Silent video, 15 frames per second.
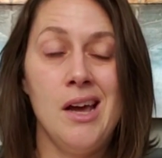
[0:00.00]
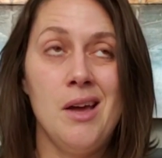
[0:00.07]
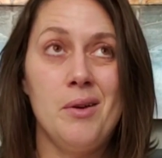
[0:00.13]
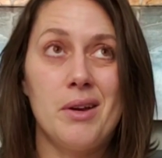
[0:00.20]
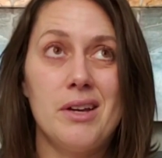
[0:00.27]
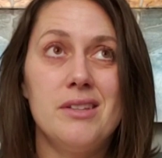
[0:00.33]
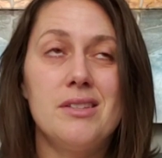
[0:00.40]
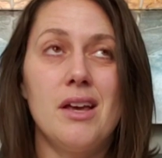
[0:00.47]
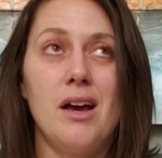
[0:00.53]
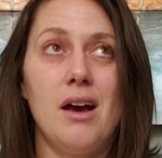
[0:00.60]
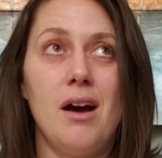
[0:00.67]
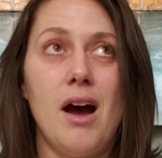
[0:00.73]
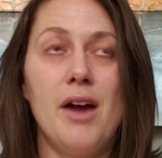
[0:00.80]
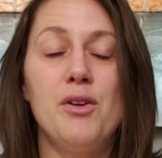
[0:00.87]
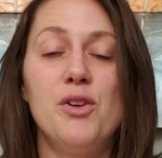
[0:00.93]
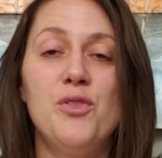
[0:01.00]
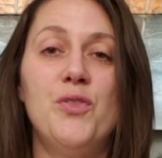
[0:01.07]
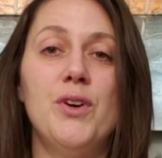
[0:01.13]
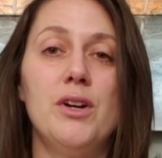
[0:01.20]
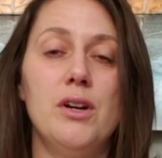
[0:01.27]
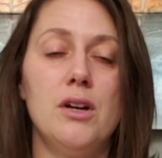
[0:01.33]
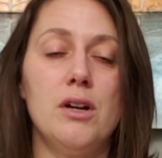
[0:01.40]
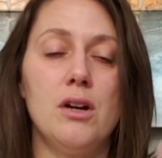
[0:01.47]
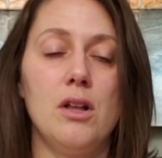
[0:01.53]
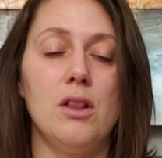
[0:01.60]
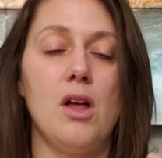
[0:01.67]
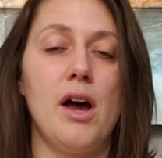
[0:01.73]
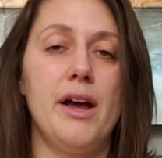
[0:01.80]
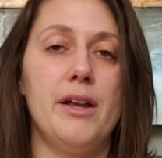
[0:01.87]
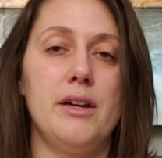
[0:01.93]
because I refer a
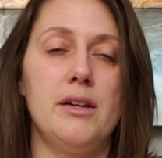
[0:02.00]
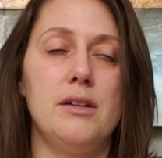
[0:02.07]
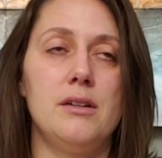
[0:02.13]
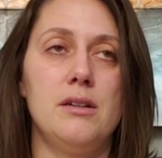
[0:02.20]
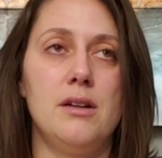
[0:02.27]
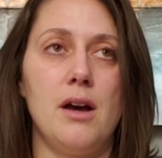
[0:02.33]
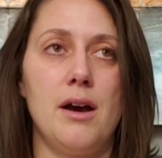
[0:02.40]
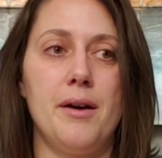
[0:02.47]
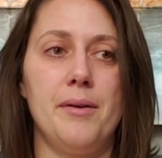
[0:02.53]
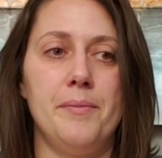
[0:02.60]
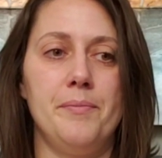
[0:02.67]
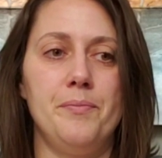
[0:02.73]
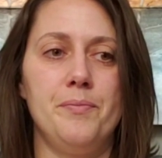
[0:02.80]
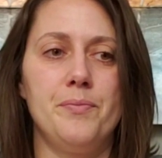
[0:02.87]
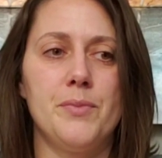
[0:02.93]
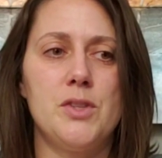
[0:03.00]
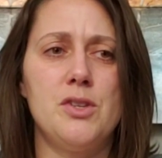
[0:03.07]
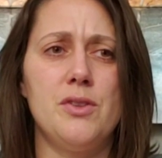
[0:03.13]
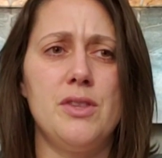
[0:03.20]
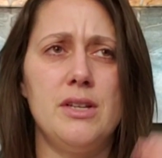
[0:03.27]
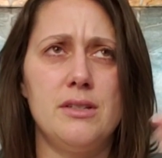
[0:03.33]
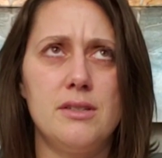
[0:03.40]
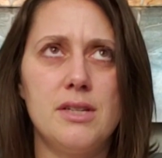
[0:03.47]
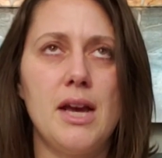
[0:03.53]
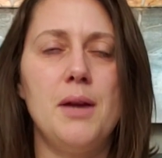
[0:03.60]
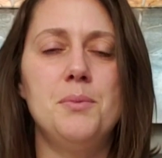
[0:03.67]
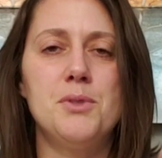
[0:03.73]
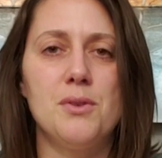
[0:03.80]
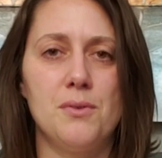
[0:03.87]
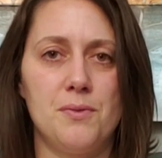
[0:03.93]
lot to these
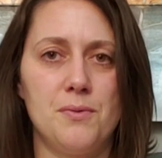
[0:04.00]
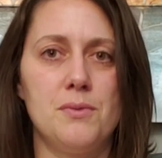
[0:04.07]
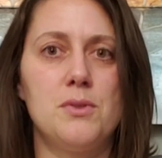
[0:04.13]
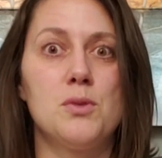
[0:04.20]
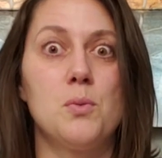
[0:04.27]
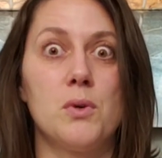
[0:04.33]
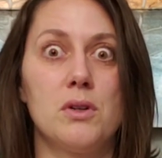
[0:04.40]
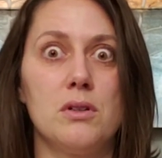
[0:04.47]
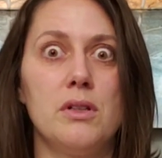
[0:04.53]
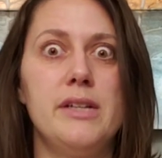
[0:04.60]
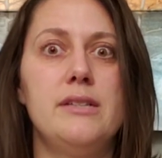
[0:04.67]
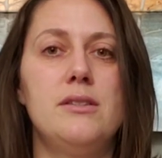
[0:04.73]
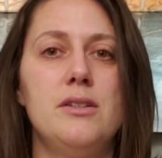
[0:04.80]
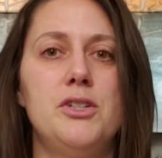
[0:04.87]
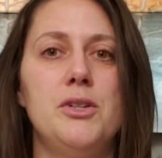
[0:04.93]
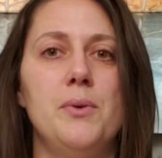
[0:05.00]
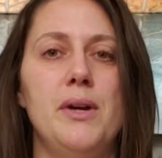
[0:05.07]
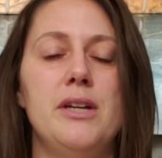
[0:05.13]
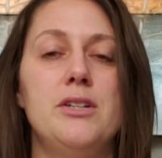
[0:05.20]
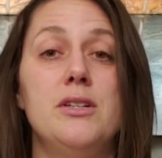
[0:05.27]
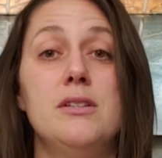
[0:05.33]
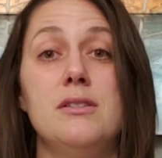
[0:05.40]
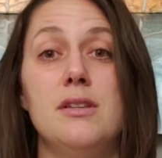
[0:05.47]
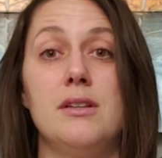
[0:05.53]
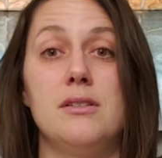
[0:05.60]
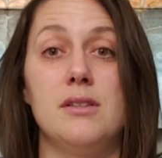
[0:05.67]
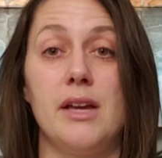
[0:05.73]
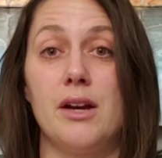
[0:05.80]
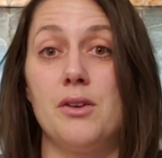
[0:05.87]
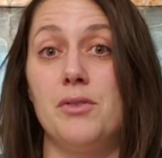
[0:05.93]
types of swirly situations as
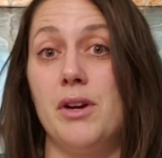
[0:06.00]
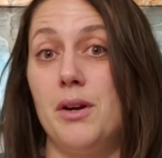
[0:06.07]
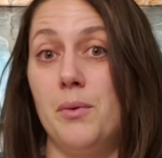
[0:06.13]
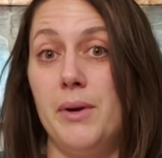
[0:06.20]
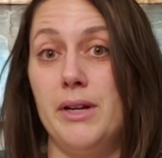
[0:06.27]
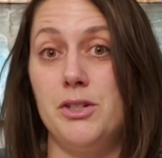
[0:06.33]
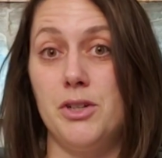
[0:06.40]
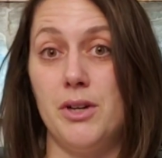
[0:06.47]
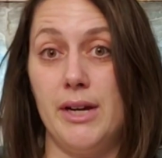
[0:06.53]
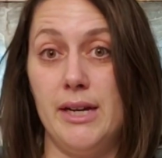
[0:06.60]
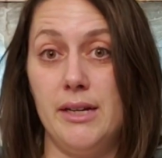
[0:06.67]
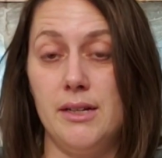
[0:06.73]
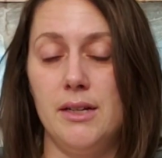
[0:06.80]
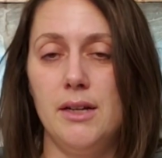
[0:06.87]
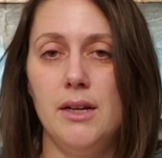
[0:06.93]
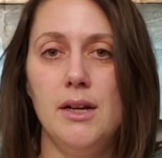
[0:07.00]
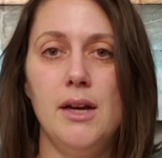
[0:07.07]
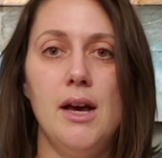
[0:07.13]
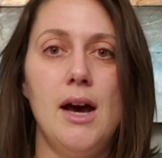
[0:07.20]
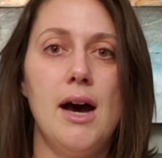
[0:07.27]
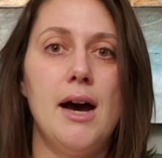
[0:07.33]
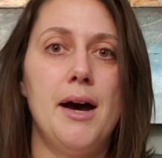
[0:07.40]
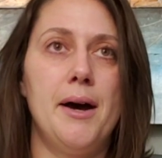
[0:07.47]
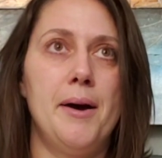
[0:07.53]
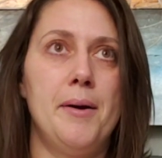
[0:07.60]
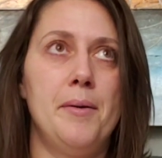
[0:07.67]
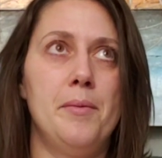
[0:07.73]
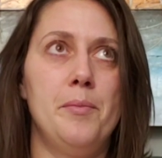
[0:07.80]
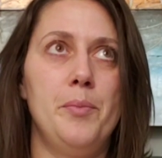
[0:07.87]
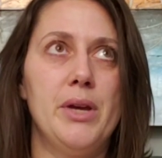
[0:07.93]
like a runaway train,
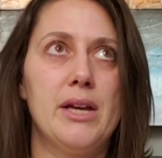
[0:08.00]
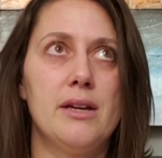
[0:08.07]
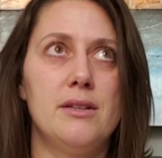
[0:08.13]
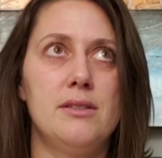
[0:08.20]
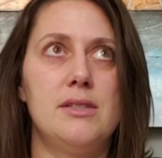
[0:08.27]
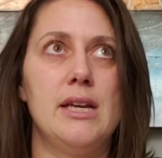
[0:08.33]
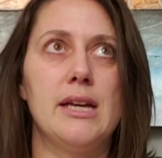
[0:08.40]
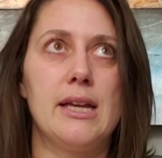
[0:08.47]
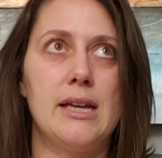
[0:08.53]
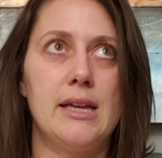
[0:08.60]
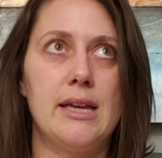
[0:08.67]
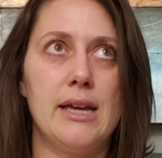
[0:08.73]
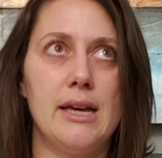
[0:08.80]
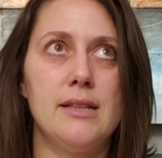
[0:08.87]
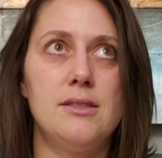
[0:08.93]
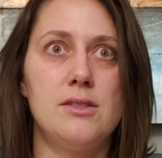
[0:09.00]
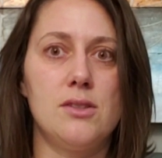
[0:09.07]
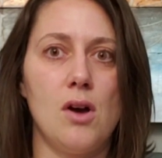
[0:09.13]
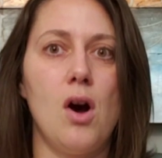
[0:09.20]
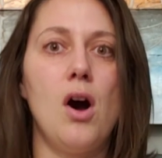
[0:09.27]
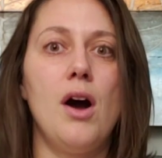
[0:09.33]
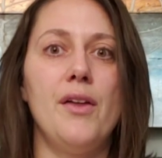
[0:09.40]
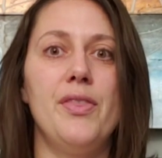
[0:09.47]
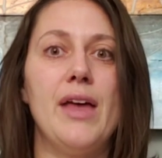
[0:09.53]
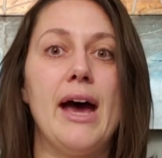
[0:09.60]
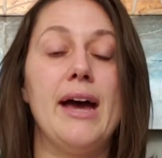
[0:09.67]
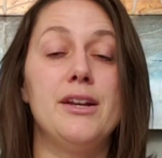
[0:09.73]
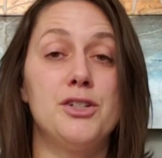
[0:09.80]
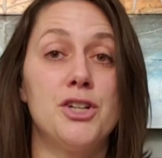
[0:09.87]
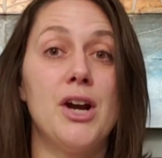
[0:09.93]
because it gets on
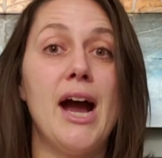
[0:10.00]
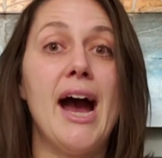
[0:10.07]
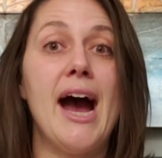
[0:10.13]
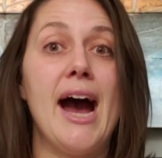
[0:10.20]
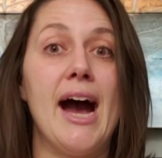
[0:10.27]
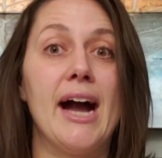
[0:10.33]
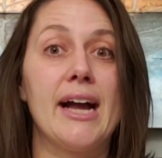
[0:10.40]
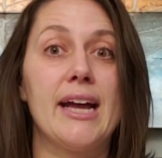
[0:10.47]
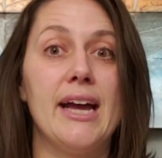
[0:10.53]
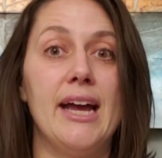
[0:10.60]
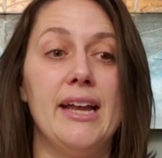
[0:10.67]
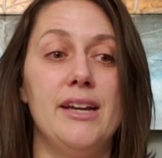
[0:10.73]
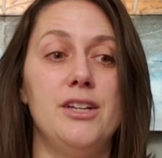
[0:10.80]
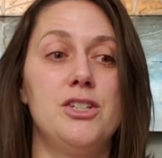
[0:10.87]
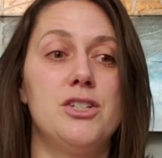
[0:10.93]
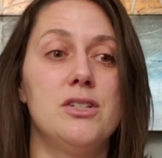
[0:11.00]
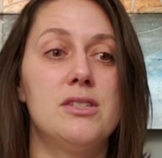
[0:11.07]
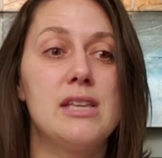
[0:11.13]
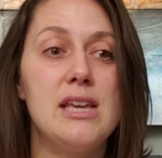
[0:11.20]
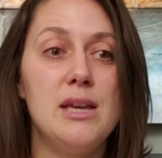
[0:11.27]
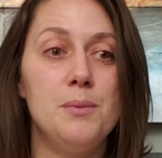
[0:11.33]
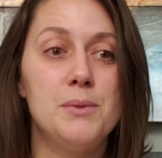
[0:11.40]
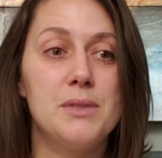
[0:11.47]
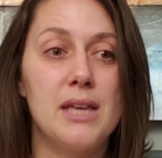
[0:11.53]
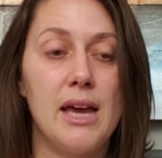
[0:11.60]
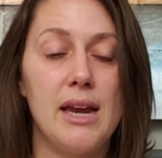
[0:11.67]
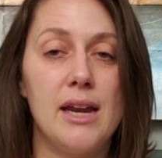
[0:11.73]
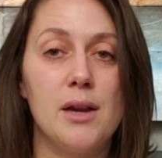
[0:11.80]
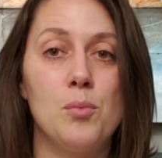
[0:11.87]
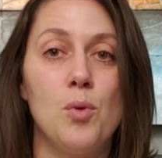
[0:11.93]
that track and it just keeps
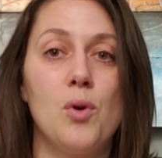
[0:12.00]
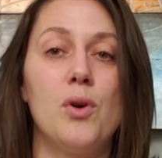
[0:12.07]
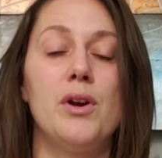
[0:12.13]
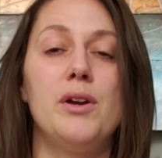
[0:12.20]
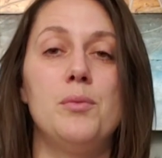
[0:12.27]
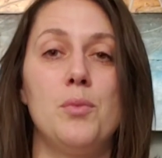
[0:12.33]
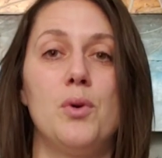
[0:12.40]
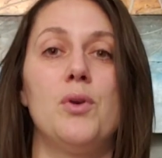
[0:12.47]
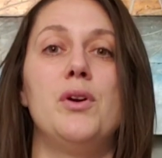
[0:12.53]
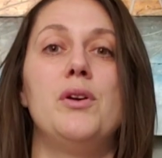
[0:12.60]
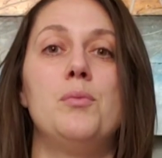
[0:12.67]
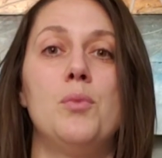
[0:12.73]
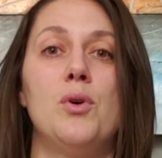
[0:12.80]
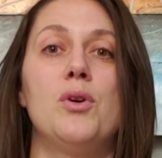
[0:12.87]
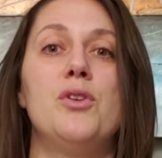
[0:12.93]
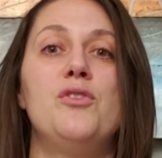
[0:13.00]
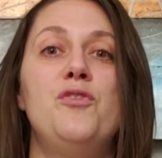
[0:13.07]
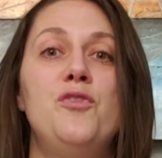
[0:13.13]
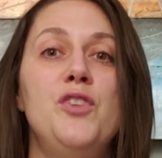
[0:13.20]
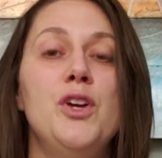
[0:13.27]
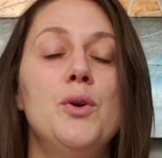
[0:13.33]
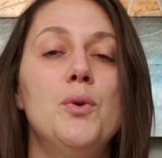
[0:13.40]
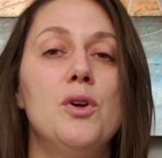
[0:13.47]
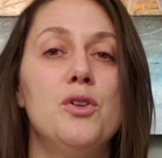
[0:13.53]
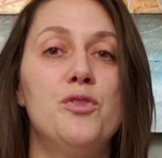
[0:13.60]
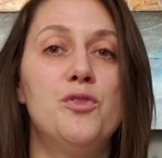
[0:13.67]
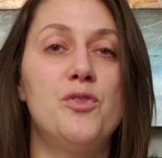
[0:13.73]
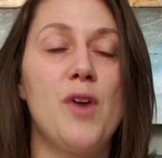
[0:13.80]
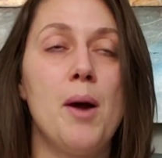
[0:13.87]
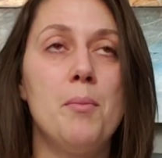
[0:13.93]
getting more and more and more fuel
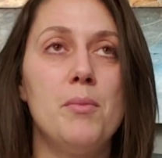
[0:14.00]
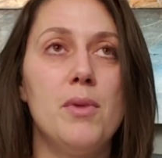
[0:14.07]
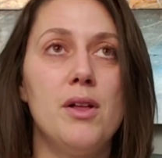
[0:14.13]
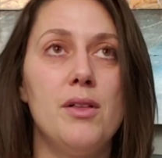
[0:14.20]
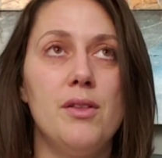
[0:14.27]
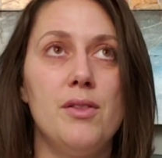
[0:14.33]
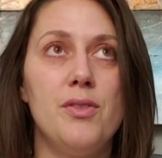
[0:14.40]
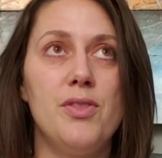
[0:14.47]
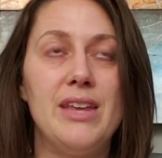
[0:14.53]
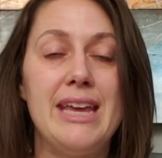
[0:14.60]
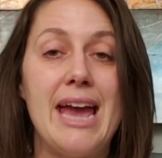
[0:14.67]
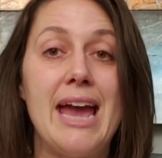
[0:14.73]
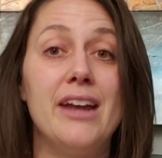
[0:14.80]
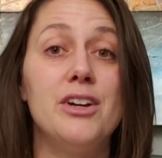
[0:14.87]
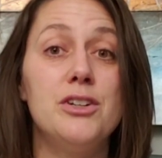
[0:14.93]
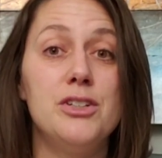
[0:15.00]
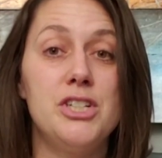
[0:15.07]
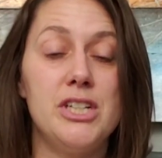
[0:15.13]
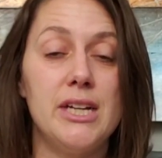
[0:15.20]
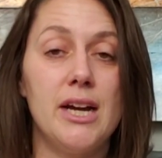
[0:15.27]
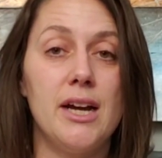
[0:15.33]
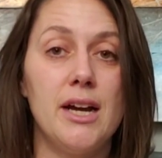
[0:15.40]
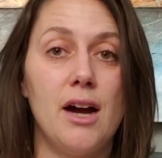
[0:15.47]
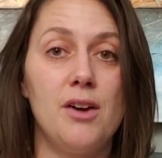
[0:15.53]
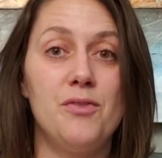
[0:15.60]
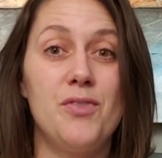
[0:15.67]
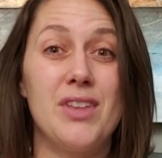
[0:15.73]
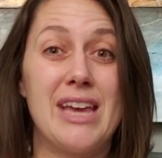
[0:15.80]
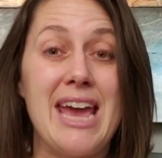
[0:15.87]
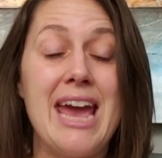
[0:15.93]
from the energy
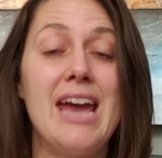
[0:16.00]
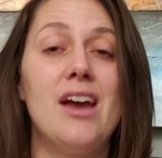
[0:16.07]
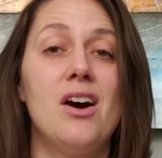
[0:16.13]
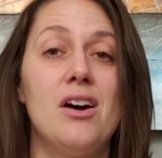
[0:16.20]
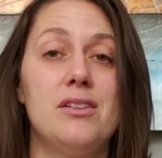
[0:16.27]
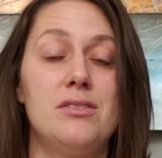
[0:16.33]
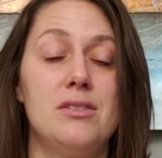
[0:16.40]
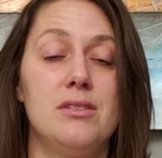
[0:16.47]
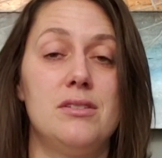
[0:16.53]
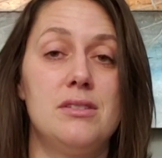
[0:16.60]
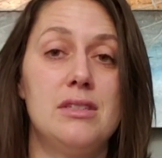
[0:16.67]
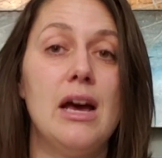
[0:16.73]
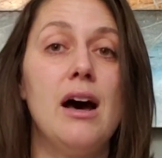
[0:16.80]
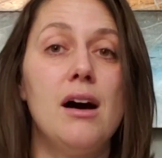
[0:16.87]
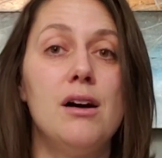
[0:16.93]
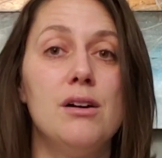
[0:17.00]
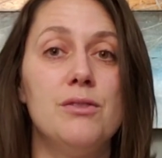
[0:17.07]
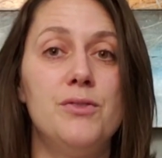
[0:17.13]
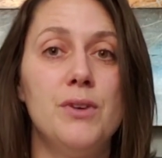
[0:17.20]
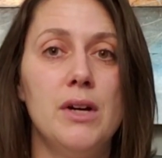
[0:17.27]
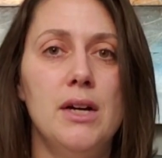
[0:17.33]
of the chaos itself.